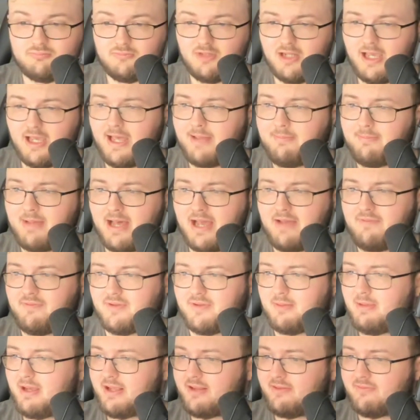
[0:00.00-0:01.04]
I'm not even
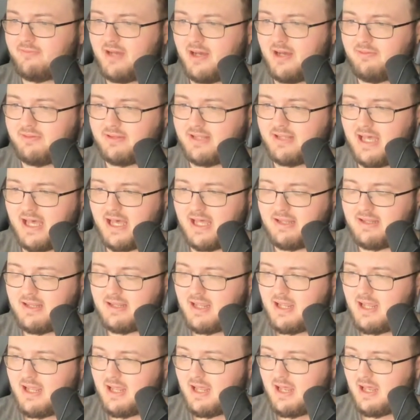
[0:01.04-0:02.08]
gonna mess around with that.
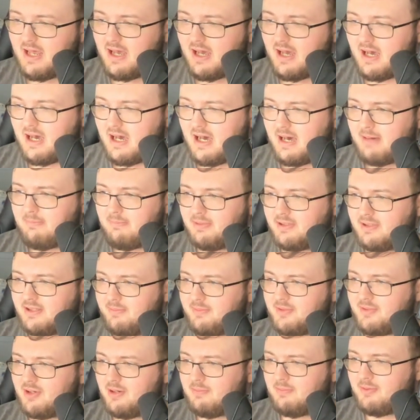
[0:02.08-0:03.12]
But
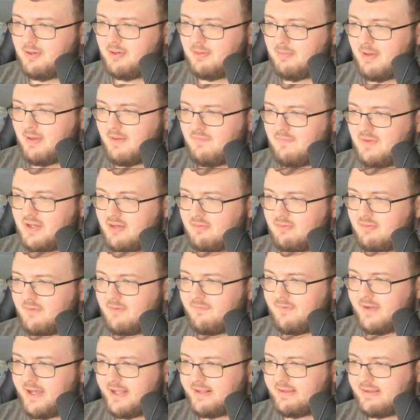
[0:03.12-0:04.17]
let me go and pull up my video real
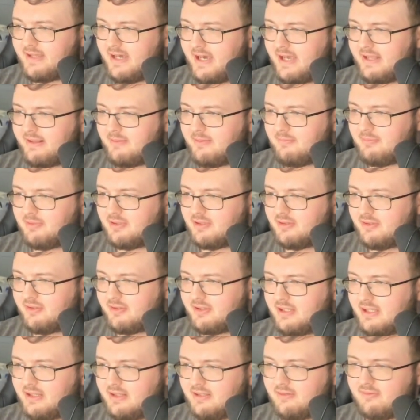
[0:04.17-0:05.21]
fast, guys. I'm gonna
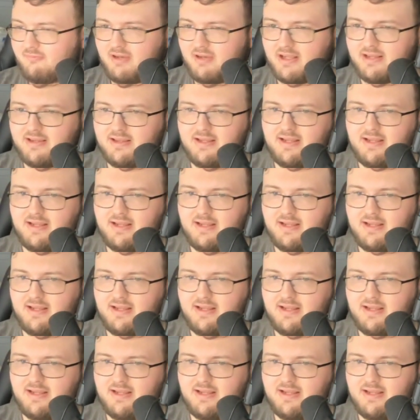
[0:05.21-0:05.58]
look at the rest of